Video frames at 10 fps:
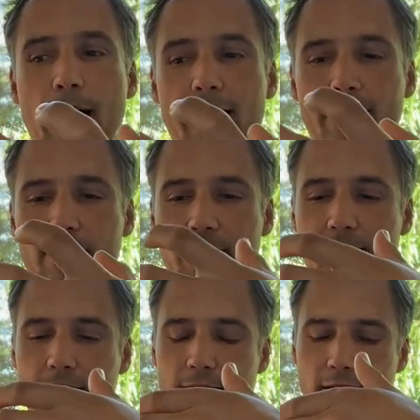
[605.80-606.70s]
past
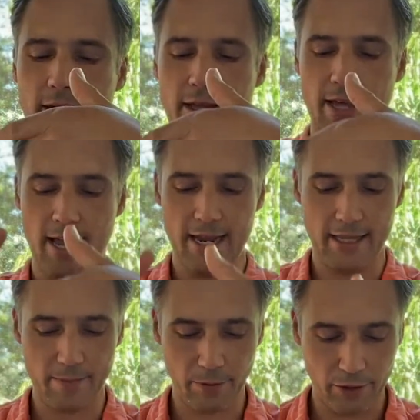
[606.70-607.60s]
in
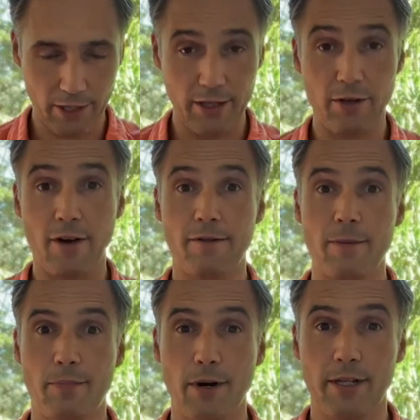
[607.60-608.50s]
the position of the
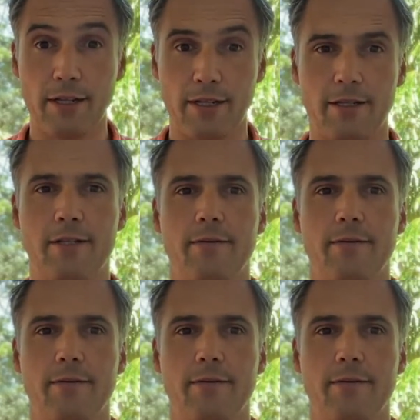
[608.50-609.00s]
present,